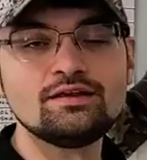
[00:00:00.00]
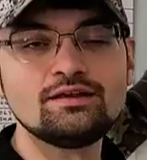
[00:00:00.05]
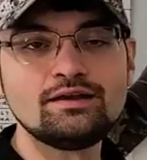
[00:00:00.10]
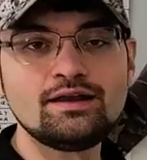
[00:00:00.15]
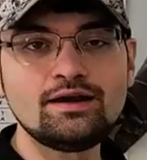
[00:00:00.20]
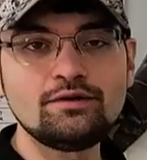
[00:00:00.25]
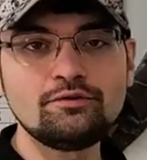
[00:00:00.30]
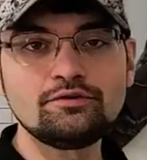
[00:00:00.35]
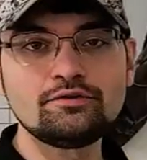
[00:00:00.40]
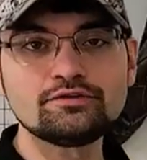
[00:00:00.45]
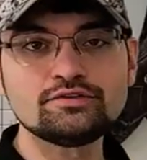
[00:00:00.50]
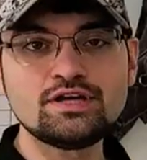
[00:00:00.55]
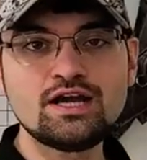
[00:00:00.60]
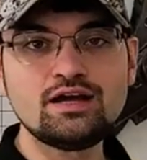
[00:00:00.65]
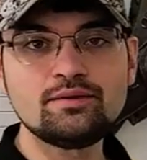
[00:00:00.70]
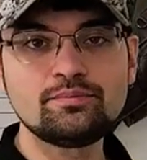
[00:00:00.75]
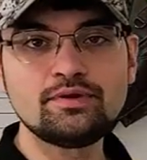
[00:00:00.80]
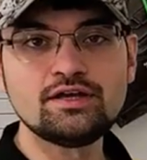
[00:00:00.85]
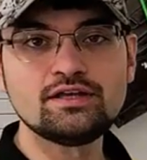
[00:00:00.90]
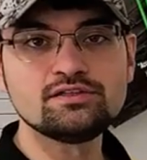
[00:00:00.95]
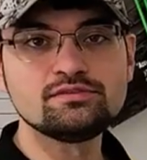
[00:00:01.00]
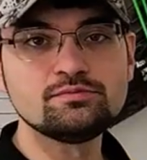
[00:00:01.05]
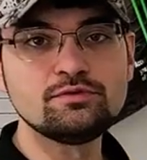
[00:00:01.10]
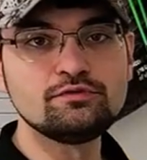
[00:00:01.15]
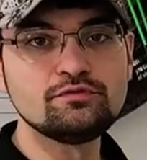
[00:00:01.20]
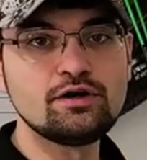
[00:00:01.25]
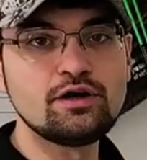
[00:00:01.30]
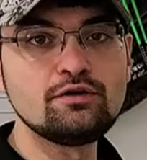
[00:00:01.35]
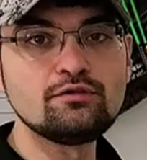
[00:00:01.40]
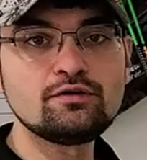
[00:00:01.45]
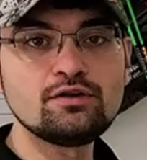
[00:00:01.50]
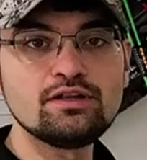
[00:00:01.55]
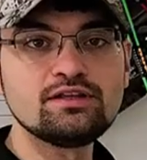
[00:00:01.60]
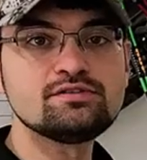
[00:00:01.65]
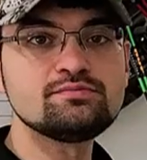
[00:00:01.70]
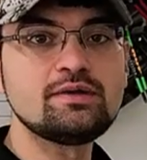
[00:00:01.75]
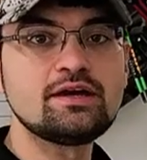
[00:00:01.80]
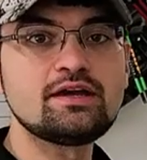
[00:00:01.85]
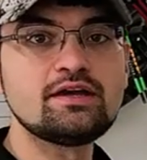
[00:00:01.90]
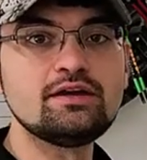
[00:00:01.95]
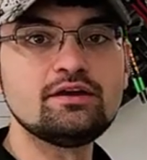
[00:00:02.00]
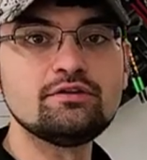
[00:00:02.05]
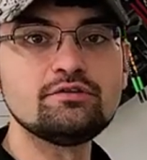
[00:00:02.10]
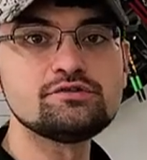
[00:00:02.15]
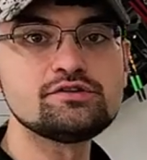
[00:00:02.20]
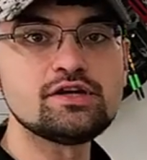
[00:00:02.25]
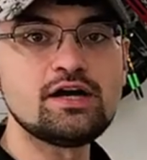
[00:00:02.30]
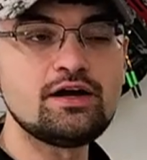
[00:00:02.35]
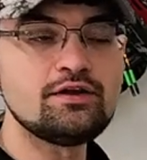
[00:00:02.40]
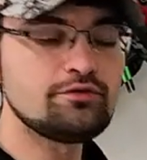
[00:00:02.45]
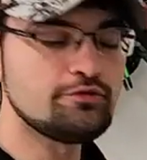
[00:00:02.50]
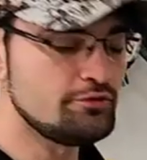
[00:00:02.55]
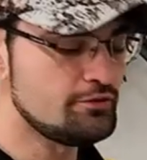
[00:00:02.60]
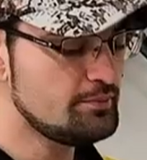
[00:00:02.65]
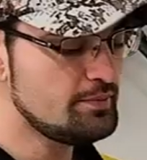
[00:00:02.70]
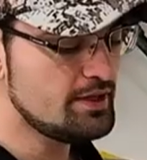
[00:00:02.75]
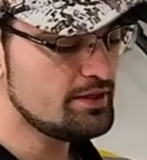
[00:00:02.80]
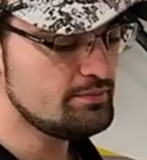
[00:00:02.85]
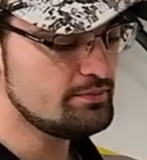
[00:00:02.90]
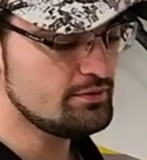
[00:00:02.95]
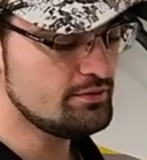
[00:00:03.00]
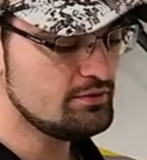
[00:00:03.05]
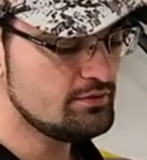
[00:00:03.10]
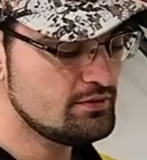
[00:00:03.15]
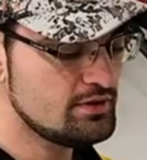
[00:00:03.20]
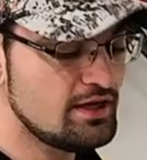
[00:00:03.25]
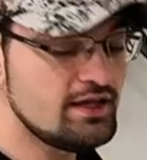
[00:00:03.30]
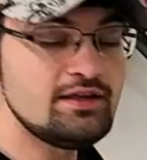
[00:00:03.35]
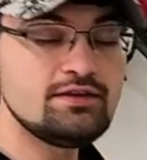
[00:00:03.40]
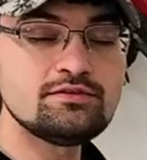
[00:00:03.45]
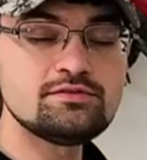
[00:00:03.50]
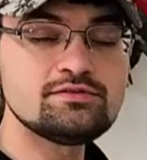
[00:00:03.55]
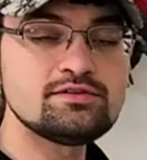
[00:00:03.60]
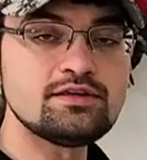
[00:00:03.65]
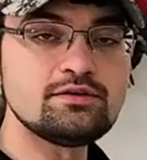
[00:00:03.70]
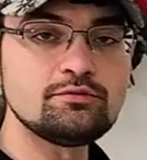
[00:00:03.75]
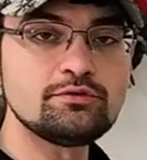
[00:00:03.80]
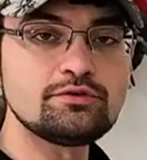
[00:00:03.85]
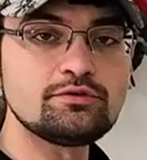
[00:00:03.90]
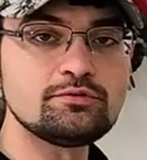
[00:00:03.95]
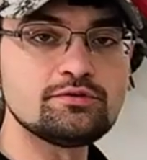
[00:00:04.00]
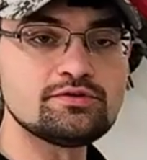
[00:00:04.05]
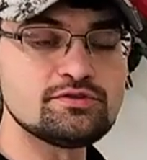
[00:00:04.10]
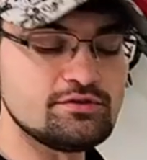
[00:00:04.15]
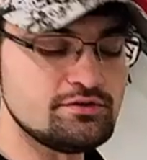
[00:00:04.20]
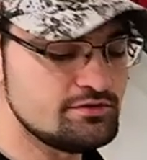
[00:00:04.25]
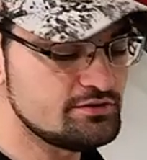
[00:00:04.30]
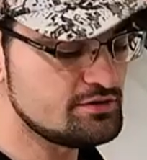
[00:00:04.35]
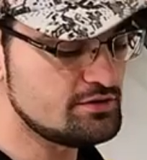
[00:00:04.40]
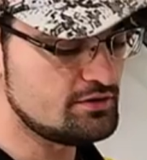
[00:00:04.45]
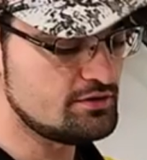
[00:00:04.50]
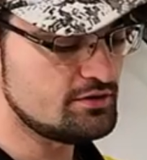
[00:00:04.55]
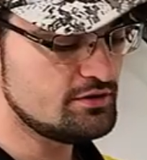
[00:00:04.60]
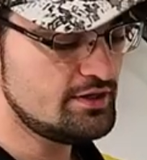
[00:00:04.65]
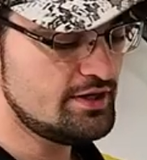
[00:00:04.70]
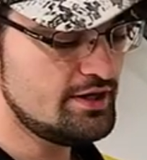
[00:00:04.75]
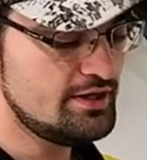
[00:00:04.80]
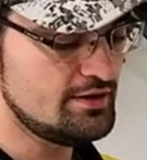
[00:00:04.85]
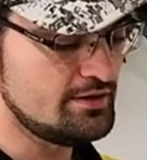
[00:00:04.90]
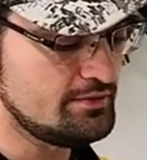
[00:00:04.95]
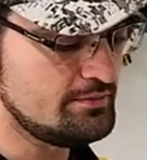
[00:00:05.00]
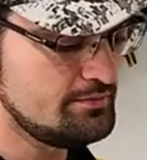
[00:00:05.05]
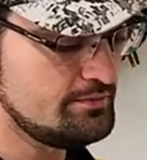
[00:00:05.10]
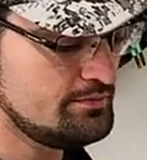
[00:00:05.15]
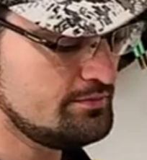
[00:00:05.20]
Now with our top hats moved over, let's make another shot through the paper and see what the results are now.